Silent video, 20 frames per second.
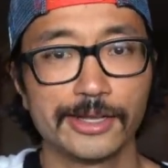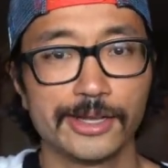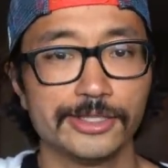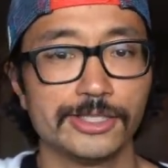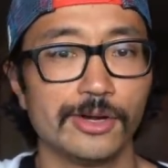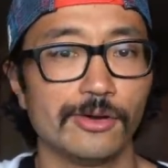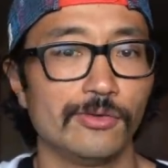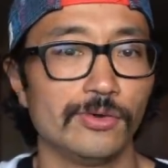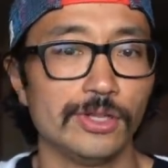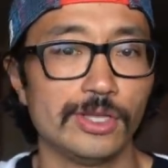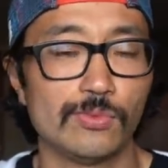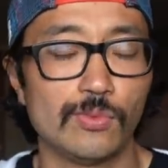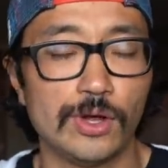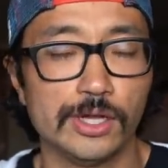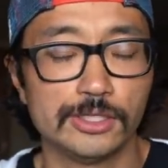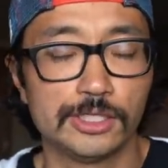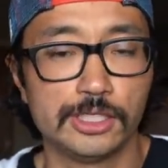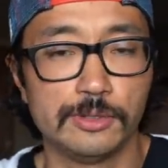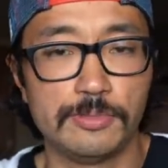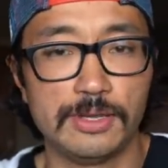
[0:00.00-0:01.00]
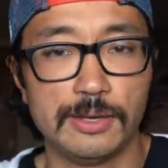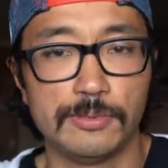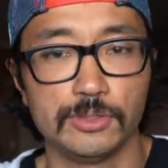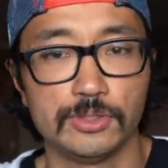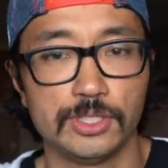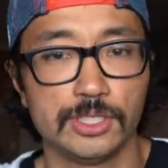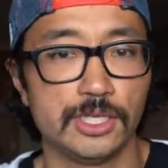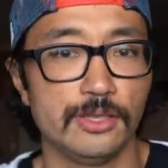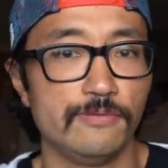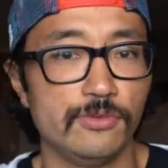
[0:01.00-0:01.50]
because it really wants to be able
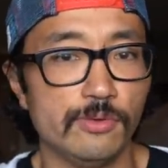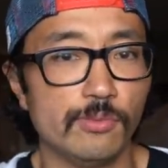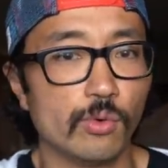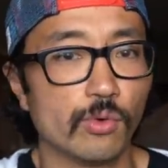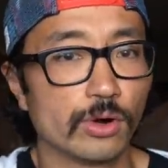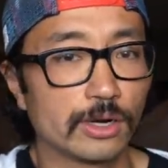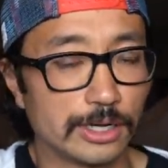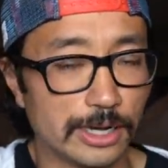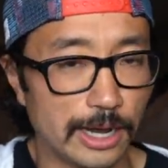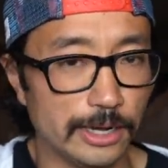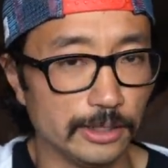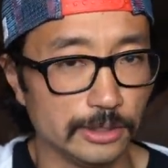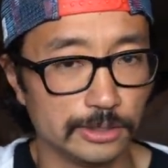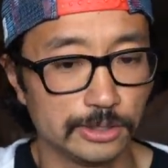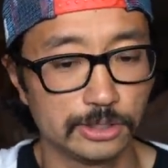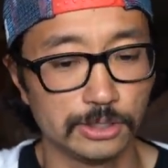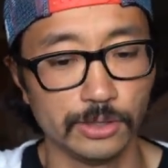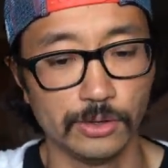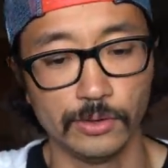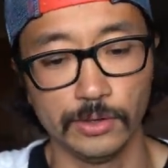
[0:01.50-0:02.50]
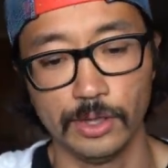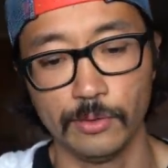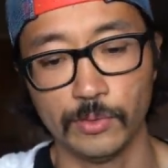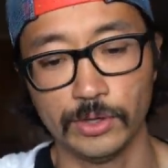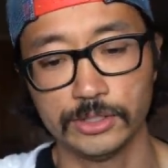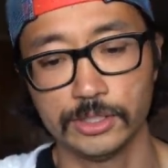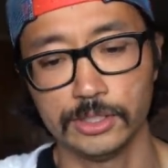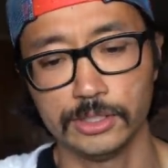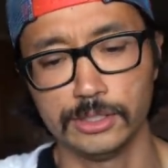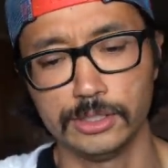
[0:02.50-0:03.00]
to give you more guidance. So it
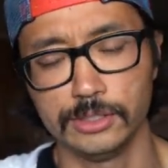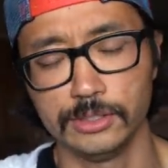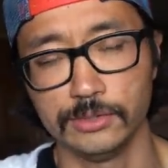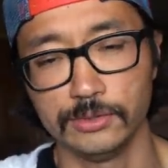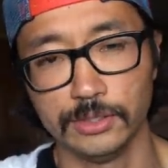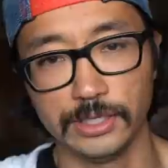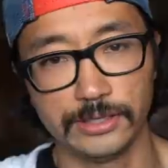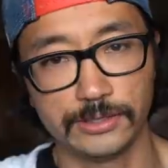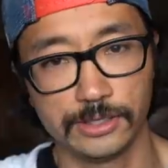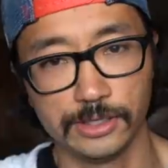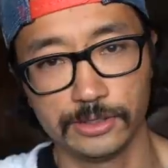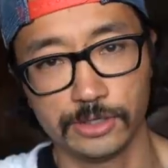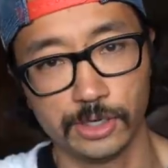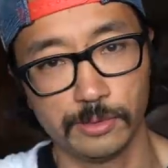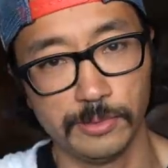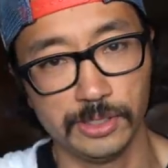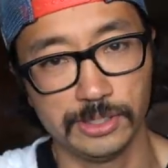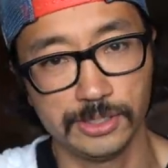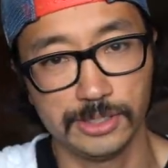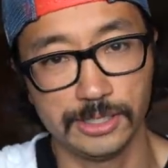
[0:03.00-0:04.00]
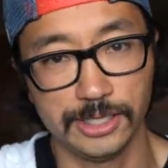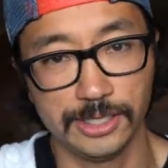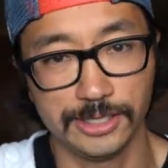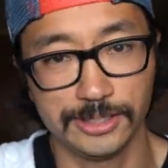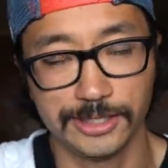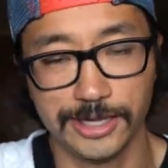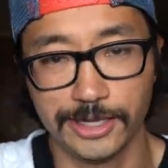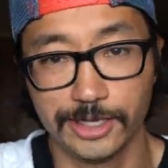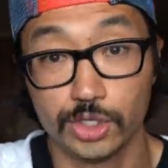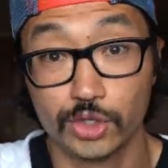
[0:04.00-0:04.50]
wants to do like determines
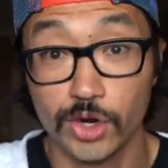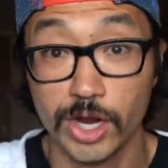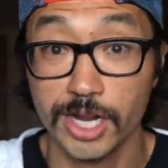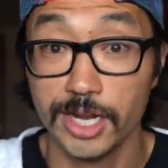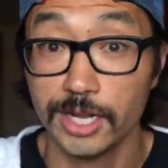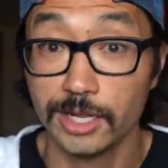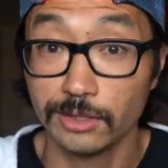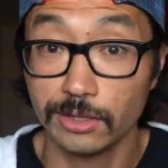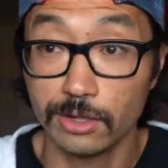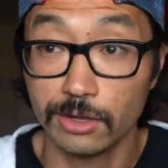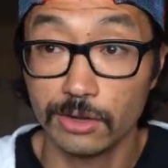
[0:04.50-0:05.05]
things like training